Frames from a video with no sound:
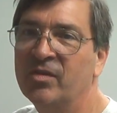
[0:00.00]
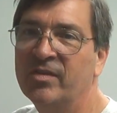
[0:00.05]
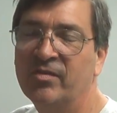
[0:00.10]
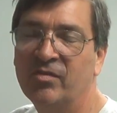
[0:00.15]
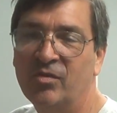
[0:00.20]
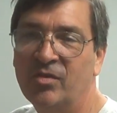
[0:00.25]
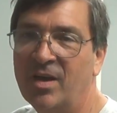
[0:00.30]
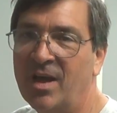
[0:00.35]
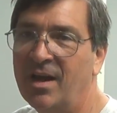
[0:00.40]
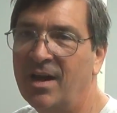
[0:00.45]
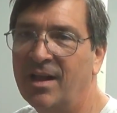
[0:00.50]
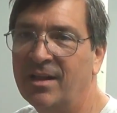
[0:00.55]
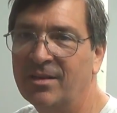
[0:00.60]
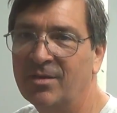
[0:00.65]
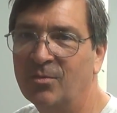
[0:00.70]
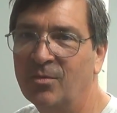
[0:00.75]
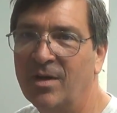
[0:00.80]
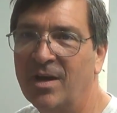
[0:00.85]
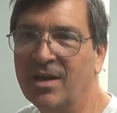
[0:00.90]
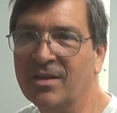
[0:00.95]
Shout out
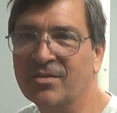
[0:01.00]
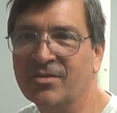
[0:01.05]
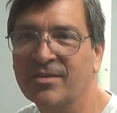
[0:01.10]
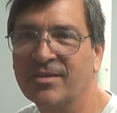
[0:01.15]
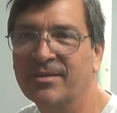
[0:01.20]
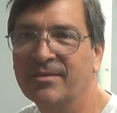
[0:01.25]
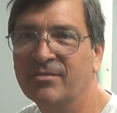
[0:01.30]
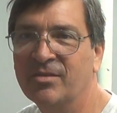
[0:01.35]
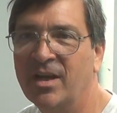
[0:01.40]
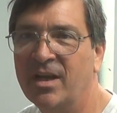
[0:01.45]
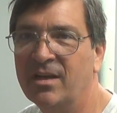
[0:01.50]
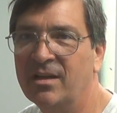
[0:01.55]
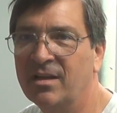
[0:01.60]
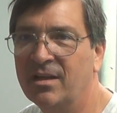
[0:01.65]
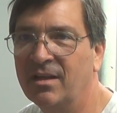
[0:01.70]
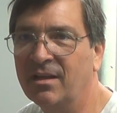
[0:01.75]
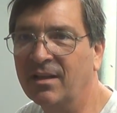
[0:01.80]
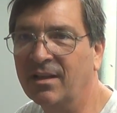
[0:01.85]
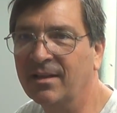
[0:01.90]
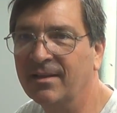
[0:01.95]
to Russ
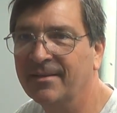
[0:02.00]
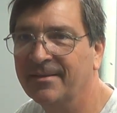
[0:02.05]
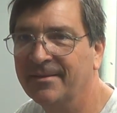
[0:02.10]
Gentile.